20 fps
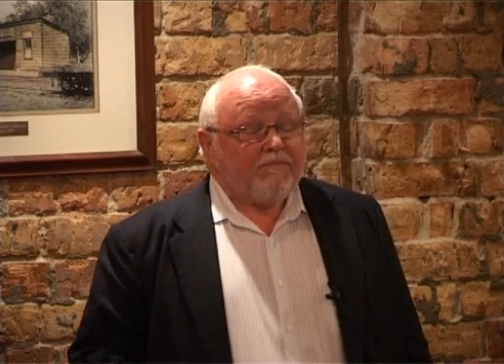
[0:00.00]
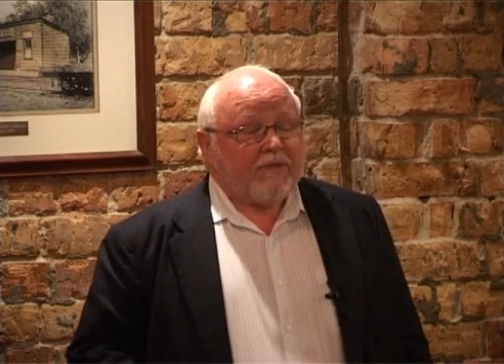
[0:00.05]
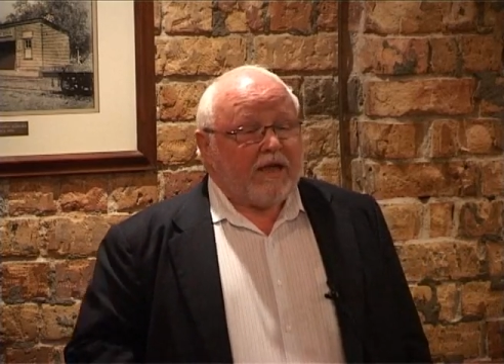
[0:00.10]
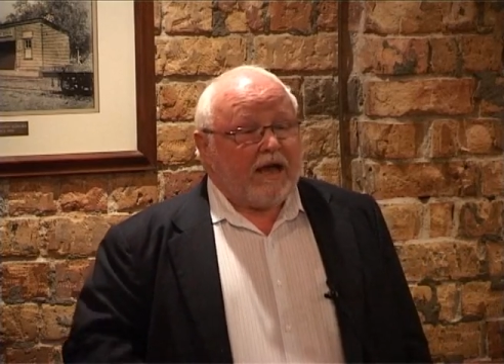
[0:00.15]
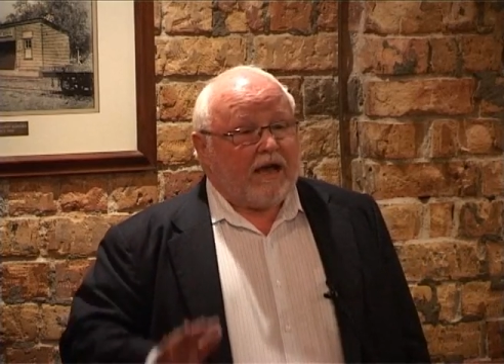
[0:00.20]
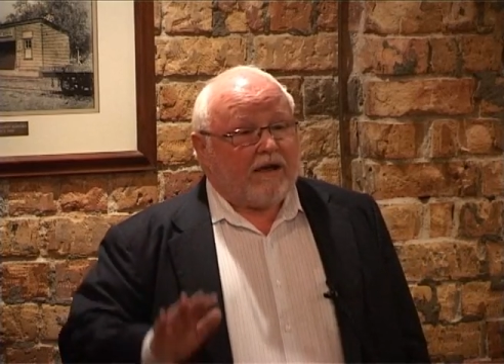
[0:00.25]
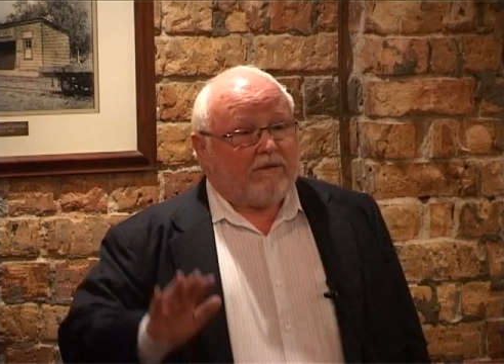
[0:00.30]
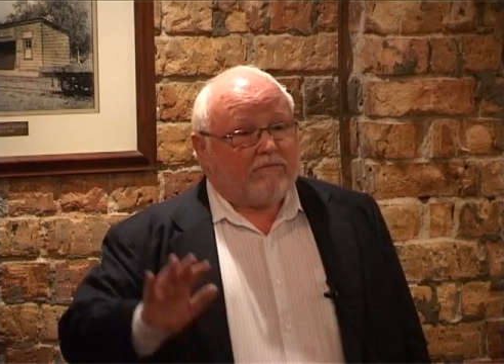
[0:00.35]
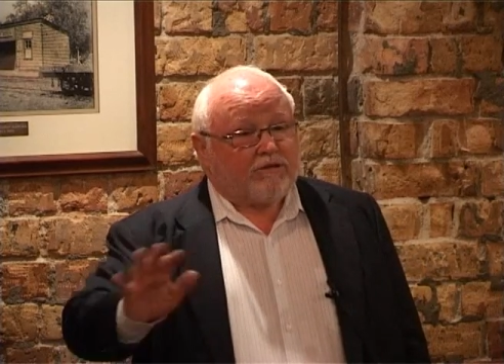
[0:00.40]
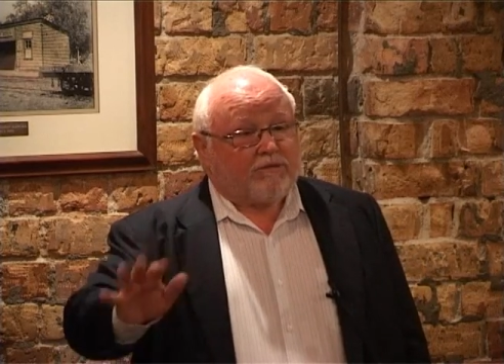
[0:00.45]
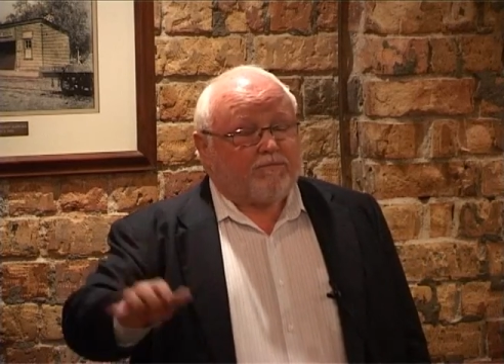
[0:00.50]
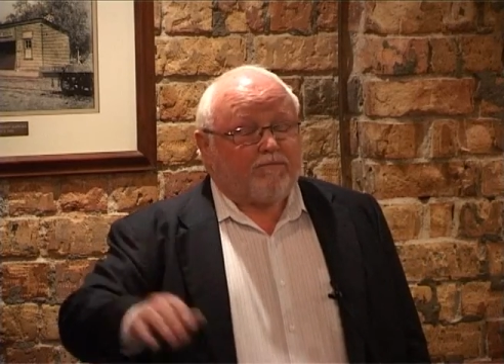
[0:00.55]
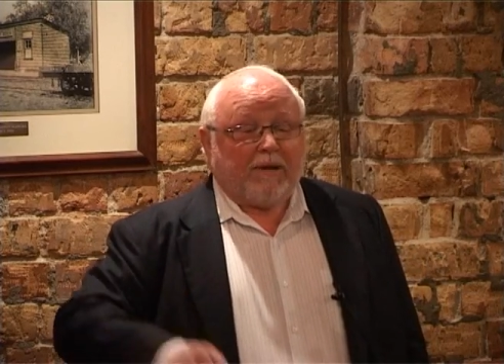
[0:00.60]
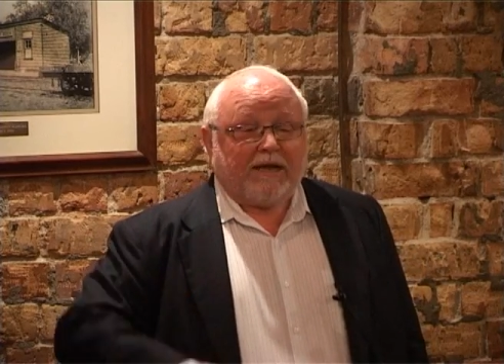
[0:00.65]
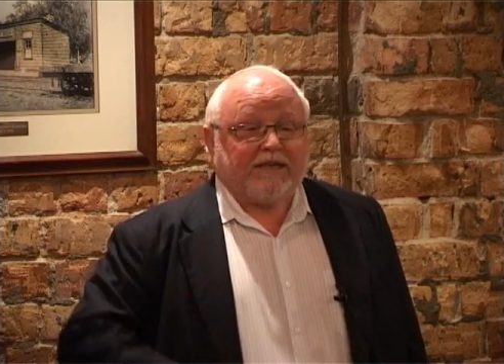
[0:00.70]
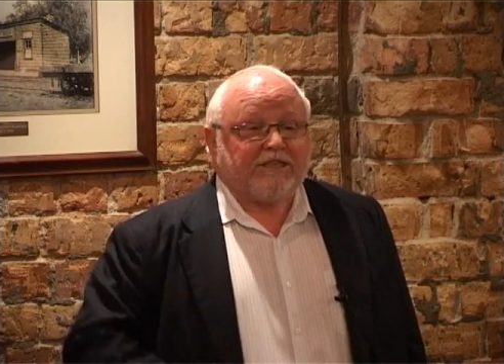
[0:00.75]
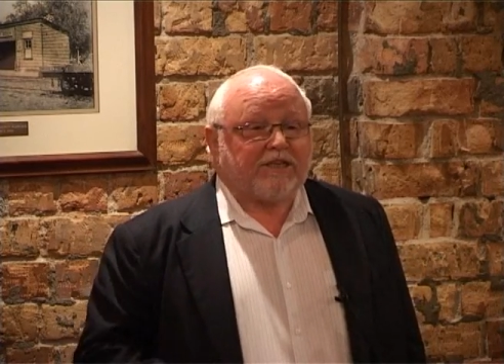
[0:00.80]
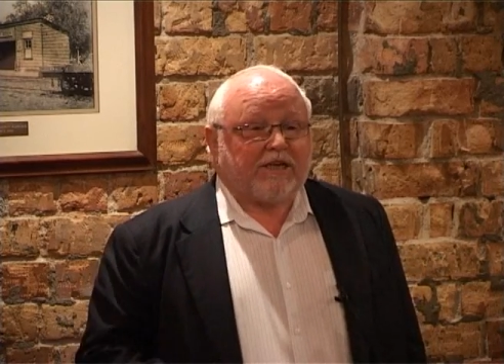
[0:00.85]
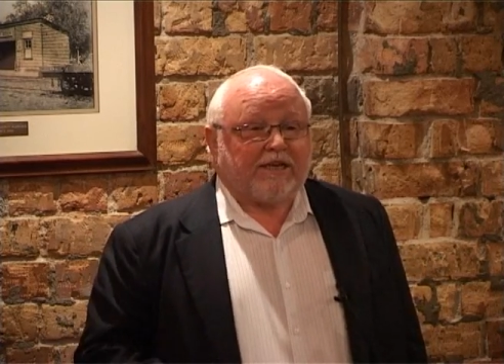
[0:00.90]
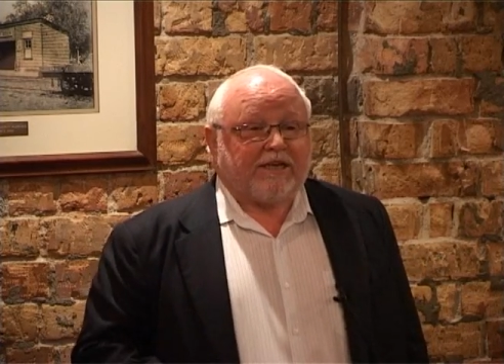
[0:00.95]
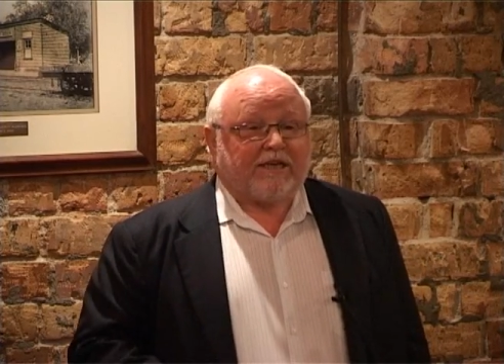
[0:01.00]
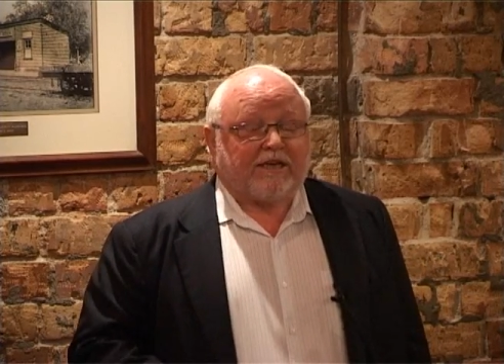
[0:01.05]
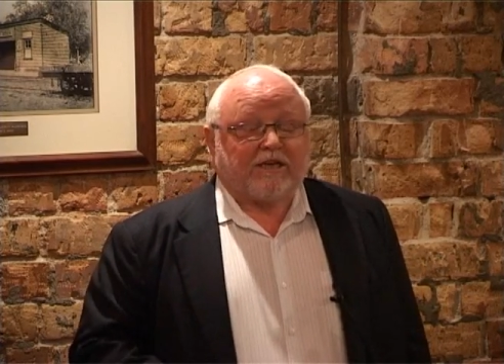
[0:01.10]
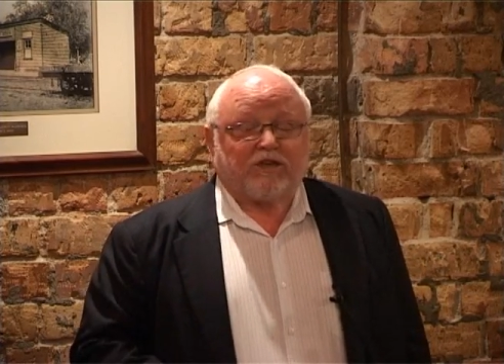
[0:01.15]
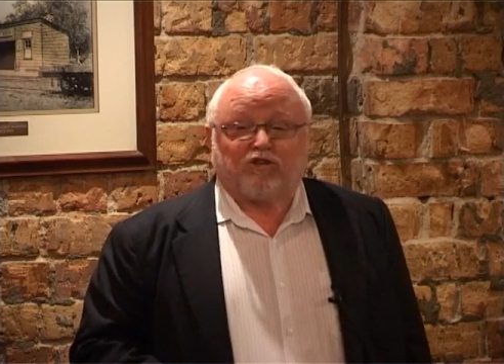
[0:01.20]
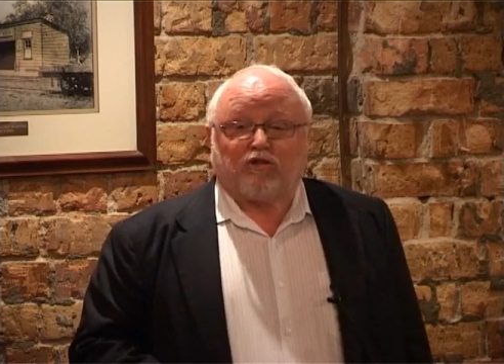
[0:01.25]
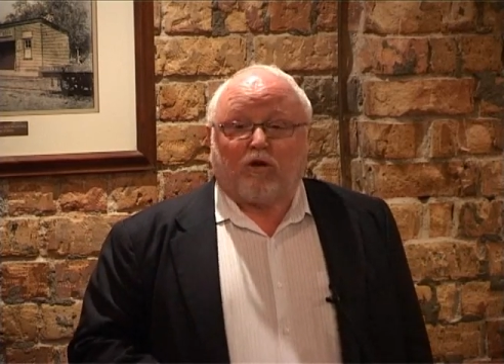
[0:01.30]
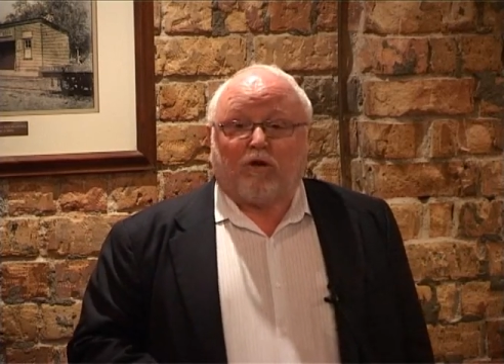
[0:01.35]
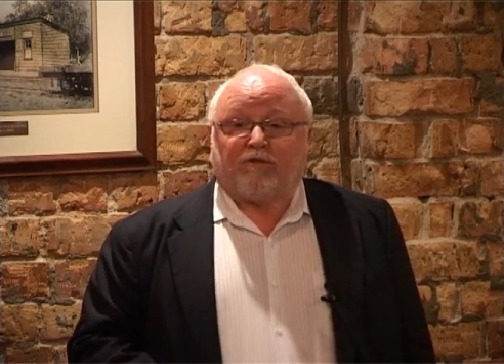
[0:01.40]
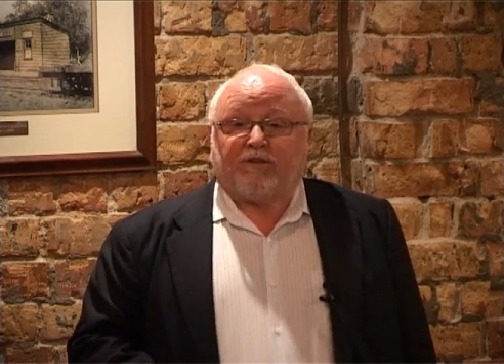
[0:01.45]
It was basically, it
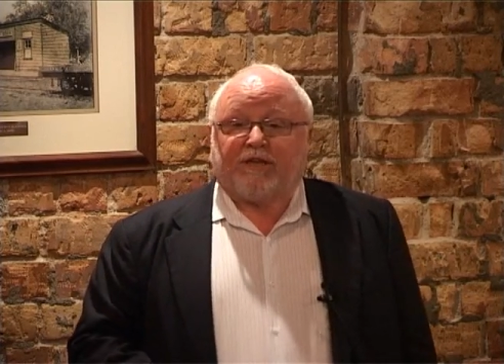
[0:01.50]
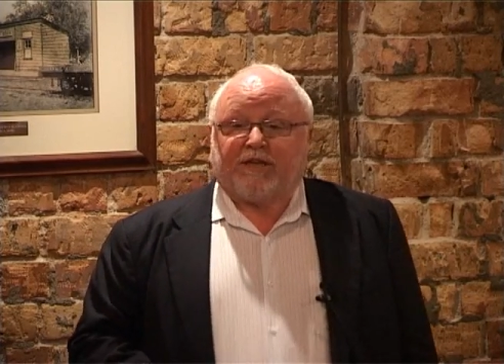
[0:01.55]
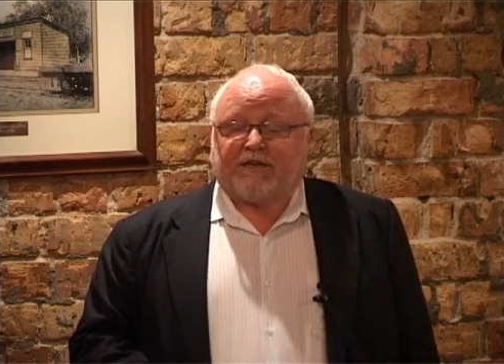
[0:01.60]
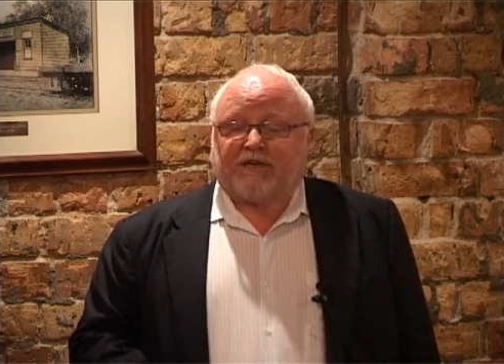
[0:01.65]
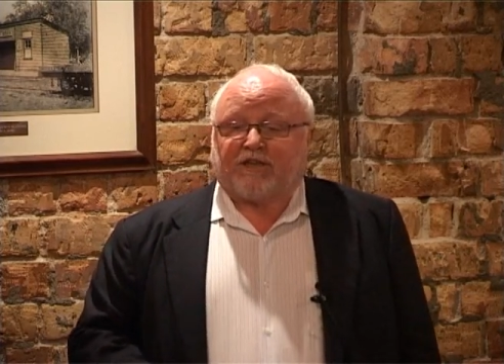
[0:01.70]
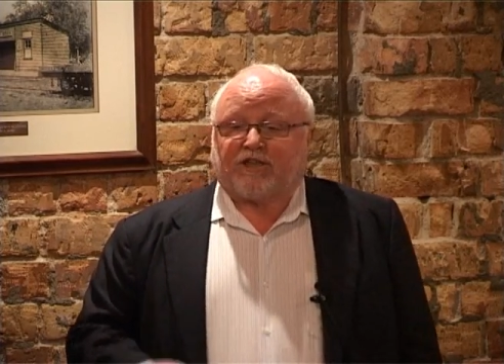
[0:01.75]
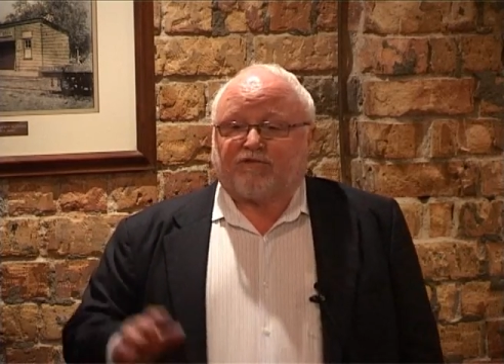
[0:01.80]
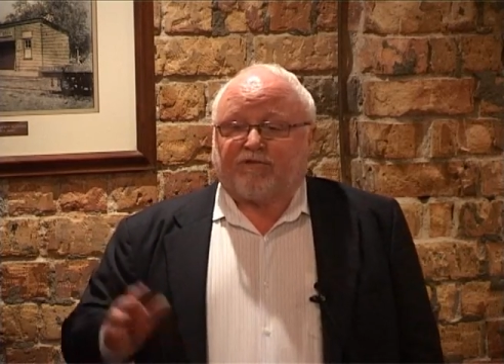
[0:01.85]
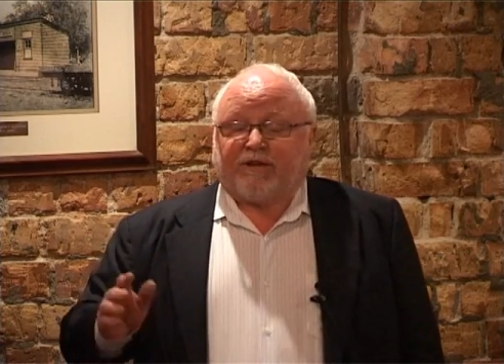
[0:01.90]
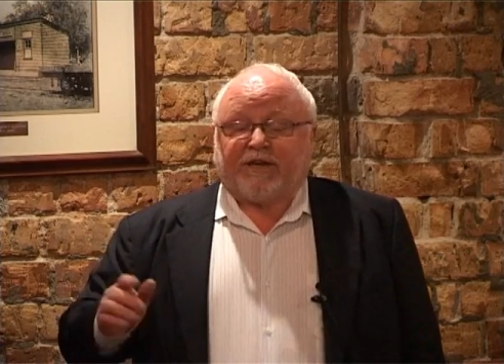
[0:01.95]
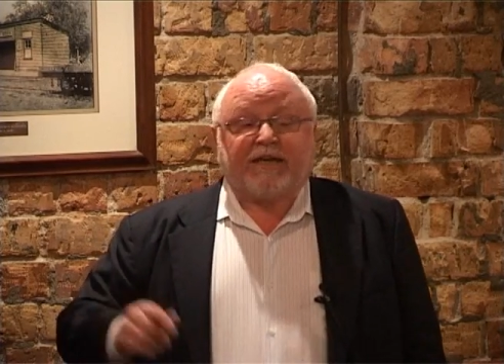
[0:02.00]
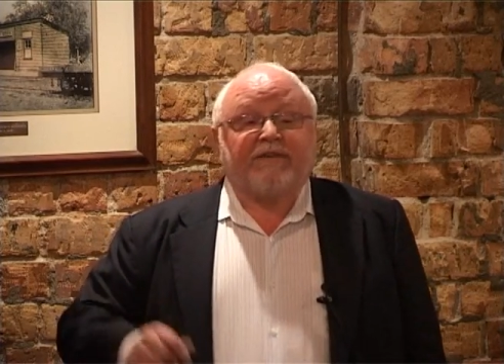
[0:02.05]
controlled the industry.